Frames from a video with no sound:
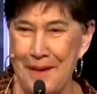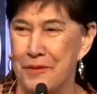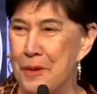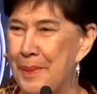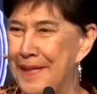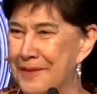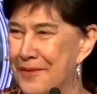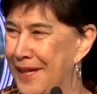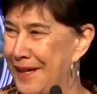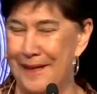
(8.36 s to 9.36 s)
have a repeat
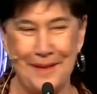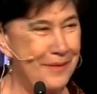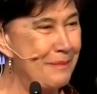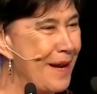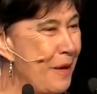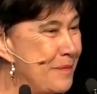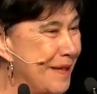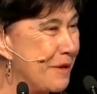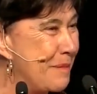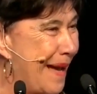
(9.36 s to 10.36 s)
of my
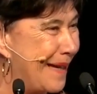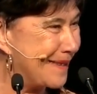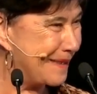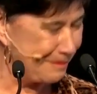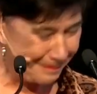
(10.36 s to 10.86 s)
opening remarks.